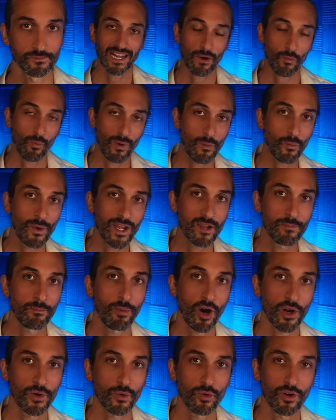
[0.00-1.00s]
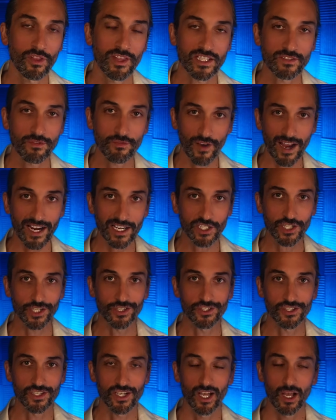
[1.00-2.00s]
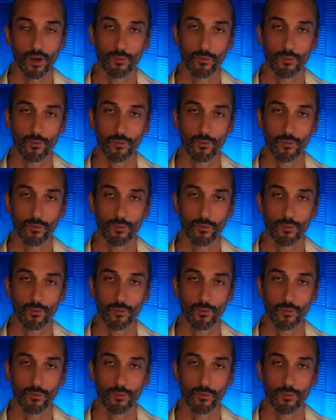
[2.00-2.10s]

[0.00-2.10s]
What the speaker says: Now, when we combine all of these factors,